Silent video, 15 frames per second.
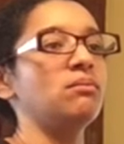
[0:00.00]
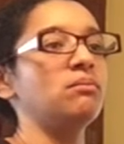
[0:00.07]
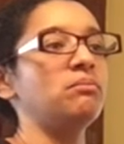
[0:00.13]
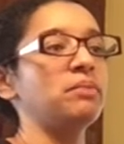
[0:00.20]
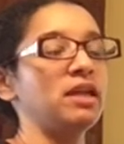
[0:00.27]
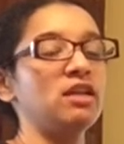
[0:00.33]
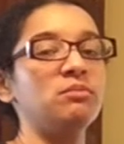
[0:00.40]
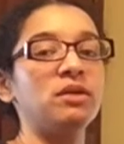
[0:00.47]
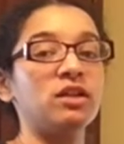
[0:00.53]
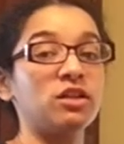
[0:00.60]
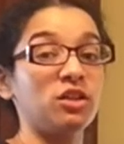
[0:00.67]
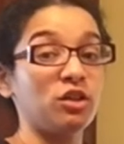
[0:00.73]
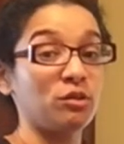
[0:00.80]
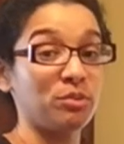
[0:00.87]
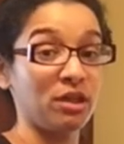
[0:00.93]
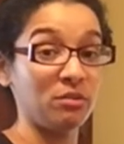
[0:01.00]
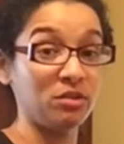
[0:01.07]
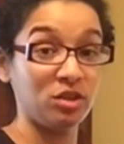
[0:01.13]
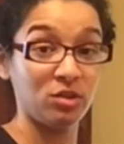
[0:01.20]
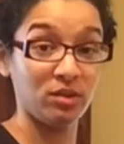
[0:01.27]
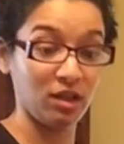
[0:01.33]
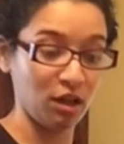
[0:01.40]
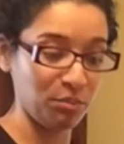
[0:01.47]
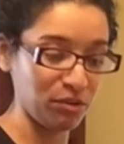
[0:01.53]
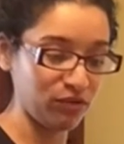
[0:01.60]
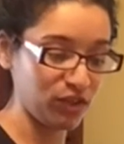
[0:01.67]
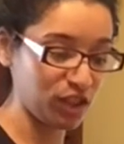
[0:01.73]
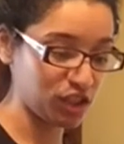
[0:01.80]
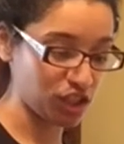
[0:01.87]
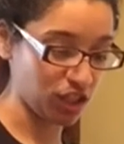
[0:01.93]
peanut butter, you could probably do a cup of
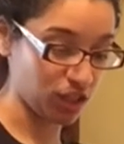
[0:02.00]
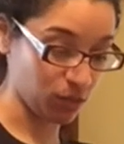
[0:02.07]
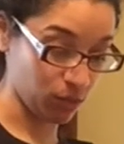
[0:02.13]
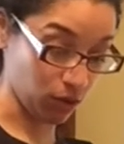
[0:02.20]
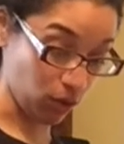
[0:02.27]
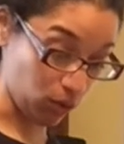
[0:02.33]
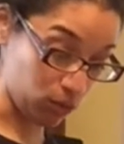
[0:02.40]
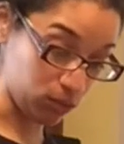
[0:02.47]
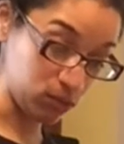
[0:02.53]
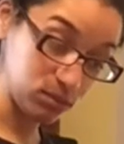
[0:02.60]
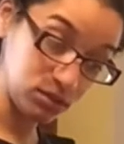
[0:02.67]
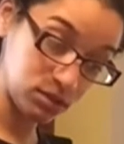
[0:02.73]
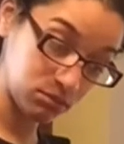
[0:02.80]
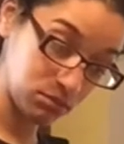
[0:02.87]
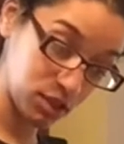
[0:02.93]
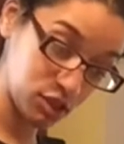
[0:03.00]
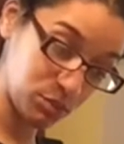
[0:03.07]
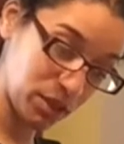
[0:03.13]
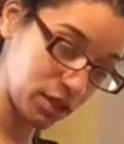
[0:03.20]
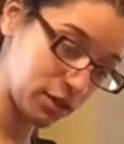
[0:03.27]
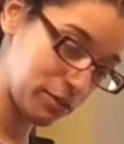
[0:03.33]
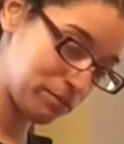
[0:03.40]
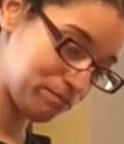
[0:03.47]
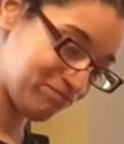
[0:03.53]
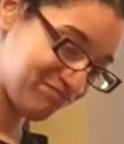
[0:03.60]
each and it would hold much better.